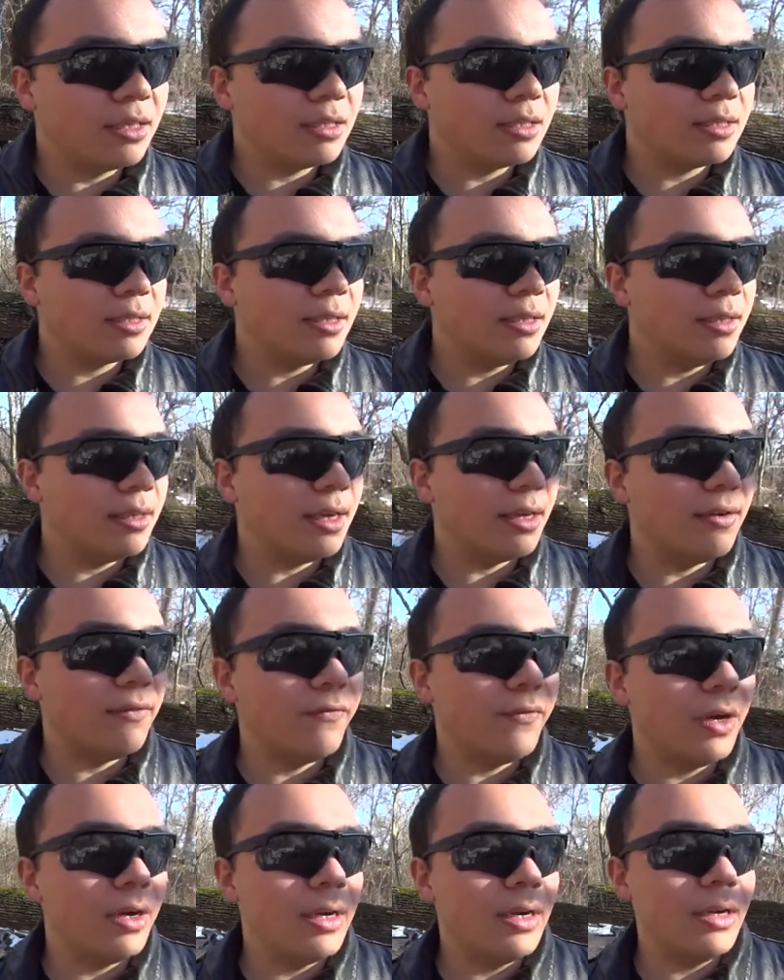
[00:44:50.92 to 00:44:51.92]
still in
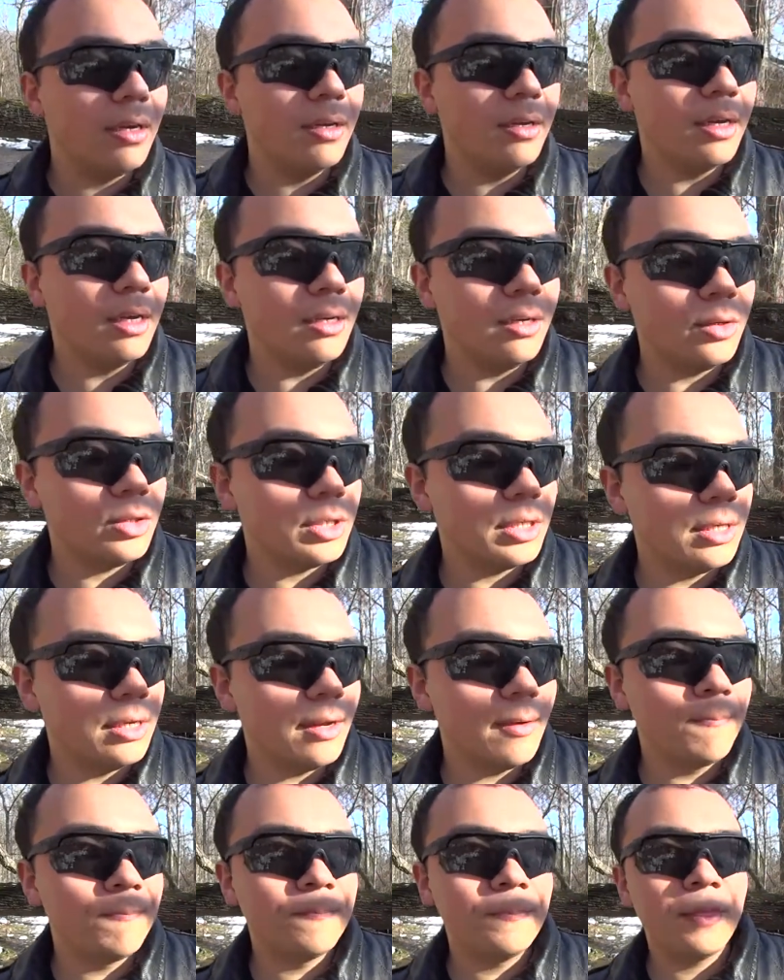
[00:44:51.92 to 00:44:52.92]
very good condition.
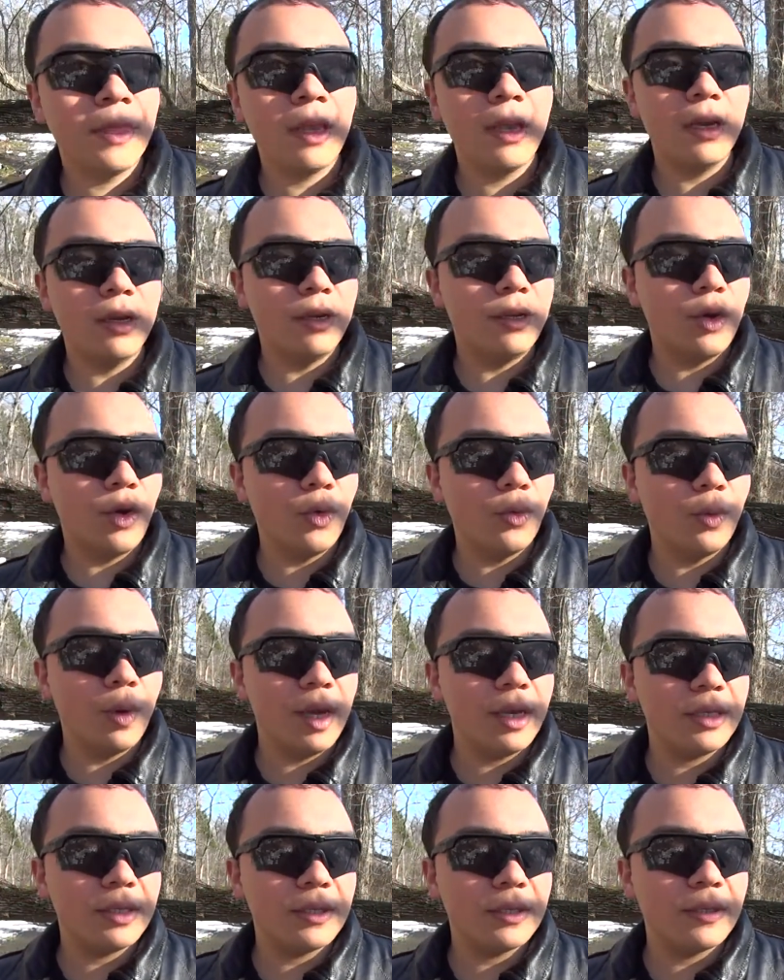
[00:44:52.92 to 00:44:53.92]
No
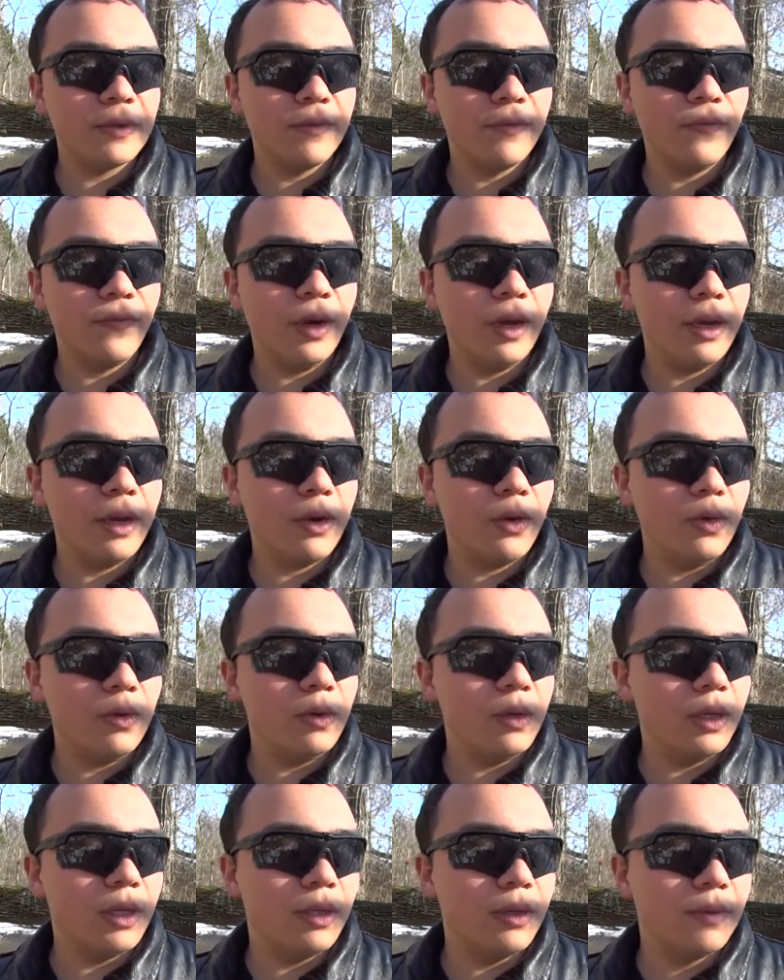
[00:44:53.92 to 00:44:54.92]
rust, very
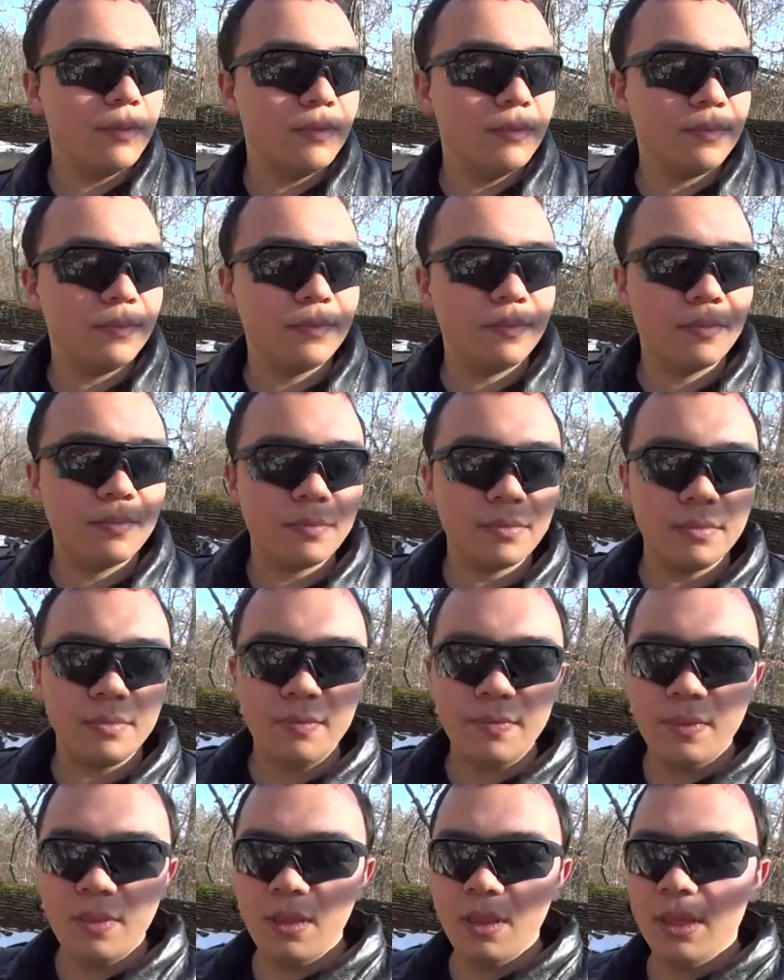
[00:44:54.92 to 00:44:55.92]
cool.
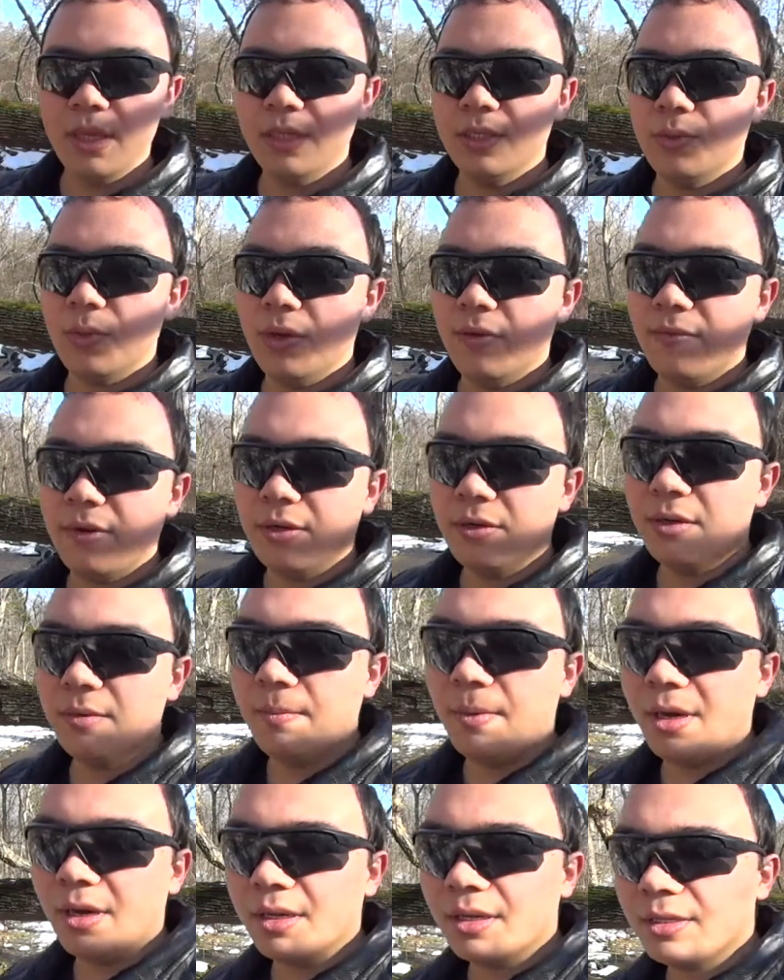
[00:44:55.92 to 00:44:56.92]
1,200
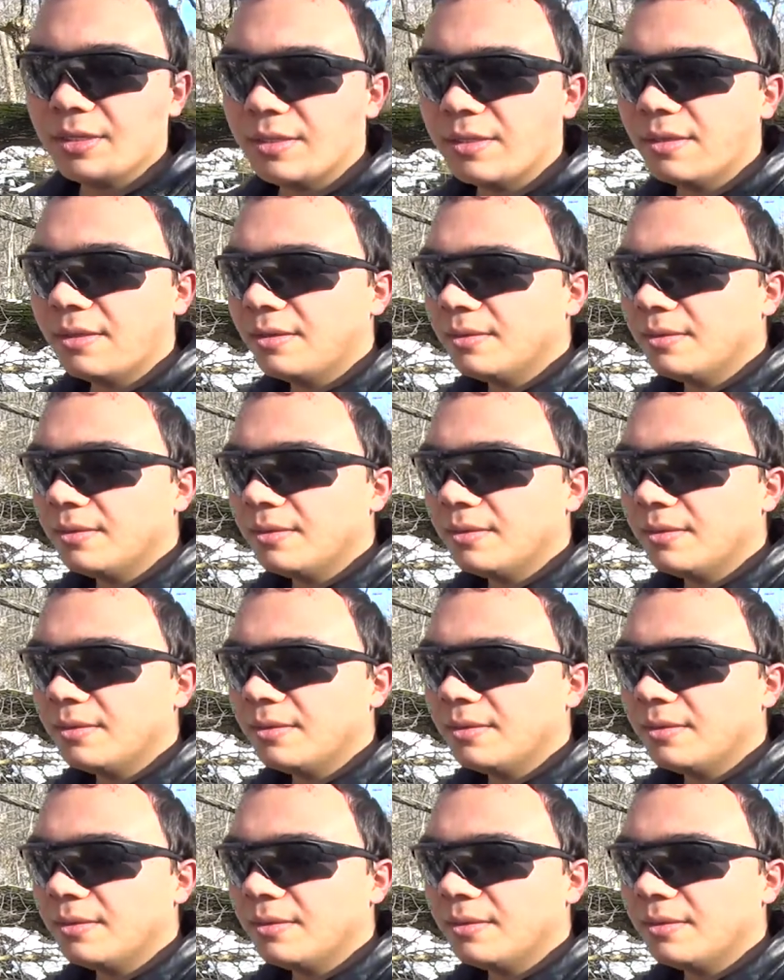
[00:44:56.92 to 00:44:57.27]
bucks.